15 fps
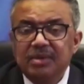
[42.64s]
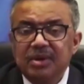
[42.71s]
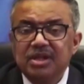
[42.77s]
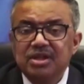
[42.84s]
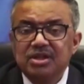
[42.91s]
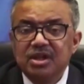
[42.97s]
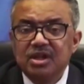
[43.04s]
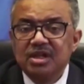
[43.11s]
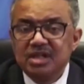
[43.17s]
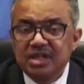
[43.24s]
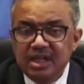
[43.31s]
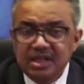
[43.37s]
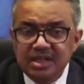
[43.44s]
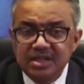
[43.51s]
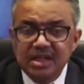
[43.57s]
WHO
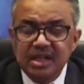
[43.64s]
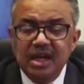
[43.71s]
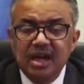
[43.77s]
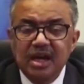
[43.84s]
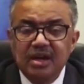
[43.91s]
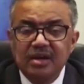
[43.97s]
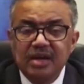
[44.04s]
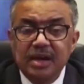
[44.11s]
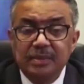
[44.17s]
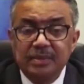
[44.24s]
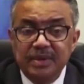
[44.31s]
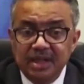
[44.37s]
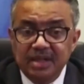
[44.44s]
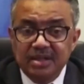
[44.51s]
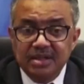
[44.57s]
is releasing our
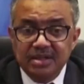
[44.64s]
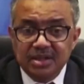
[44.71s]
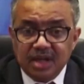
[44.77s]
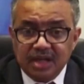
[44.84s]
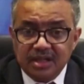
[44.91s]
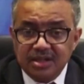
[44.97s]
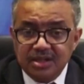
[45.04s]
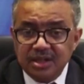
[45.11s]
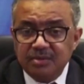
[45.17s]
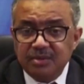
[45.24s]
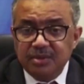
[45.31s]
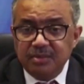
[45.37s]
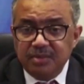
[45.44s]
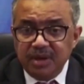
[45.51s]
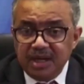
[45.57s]
updated
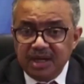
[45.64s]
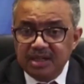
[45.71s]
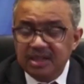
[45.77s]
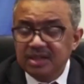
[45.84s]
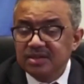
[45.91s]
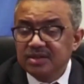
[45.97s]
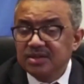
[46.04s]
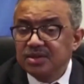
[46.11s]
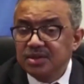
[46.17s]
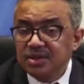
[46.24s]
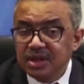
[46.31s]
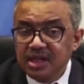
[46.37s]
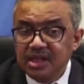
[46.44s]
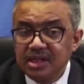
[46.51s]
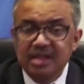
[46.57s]
strategic preparedness,
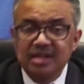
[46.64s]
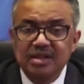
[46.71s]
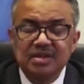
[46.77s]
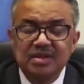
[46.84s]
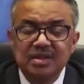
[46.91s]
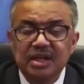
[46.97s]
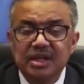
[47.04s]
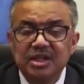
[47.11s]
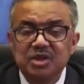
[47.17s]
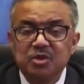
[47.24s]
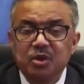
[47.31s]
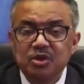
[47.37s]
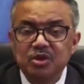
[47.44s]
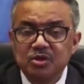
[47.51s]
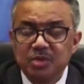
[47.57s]
readiness, and
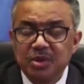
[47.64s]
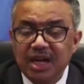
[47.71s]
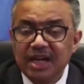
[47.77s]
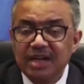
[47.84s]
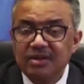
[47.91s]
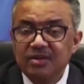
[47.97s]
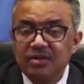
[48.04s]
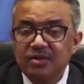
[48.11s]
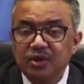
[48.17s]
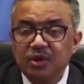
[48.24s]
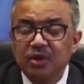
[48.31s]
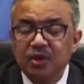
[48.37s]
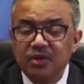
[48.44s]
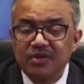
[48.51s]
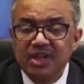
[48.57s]
response plan
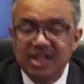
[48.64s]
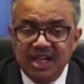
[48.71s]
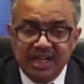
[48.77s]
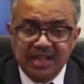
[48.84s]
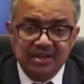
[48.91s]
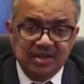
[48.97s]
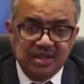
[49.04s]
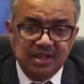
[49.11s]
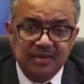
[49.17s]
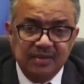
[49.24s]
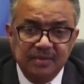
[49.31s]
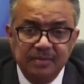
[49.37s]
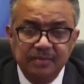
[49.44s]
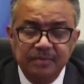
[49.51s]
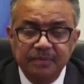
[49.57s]
for COVID
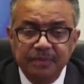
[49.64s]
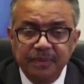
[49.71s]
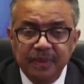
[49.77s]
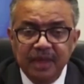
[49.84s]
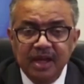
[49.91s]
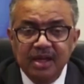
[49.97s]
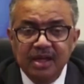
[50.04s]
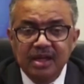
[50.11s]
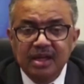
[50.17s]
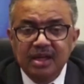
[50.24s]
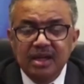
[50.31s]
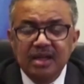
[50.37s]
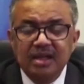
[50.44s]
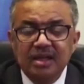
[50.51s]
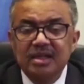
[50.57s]
19.
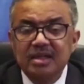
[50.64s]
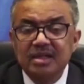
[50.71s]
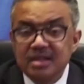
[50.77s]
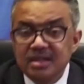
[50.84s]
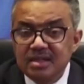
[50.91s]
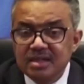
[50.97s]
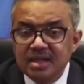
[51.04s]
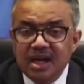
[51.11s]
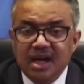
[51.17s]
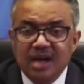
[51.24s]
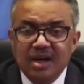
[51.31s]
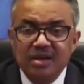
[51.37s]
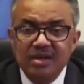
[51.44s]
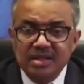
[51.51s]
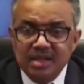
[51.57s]
This is
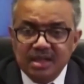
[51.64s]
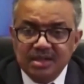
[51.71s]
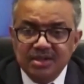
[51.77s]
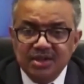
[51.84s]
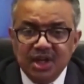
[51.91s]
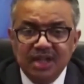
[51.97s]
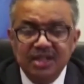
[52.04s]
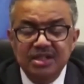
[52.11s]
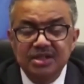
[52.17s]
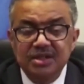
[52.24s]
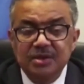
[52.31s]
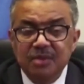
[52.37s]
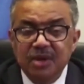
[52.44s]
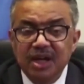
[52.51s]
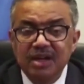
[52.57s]
our third
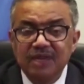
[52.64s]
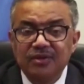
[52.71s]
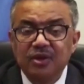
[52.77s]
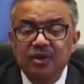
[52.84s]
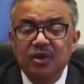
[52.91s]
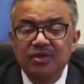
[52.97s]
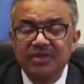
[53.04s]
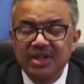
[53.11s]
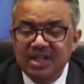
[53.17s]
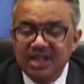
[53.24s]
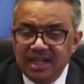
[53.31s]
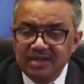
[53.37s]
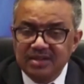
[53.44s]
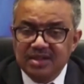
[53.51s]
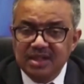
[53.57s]
strategic plan for COVID
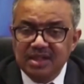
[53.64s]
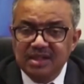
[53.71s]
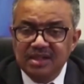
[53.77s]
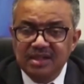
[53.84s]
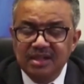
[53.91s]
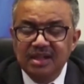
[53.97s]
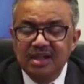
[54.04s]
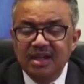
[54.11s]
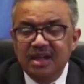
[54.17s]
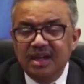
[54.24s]
19,